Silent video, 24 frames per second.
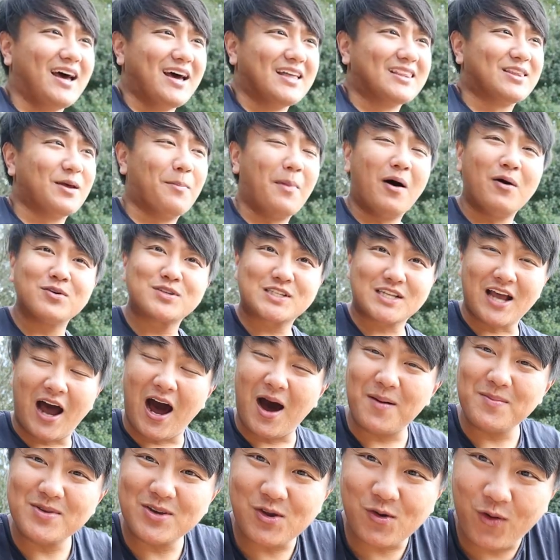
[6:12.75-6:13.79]
the most
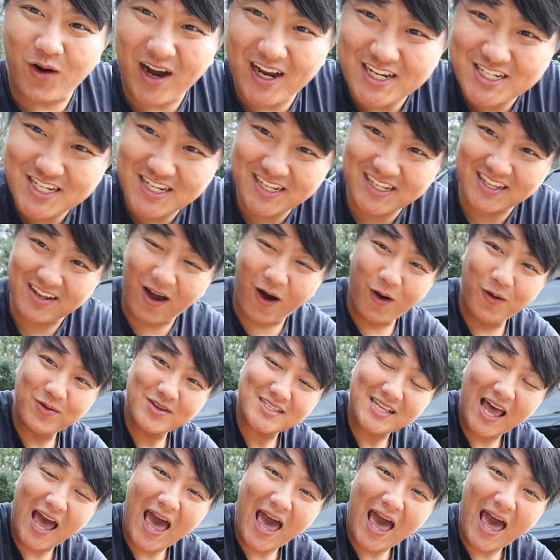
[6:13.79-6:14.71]
common question always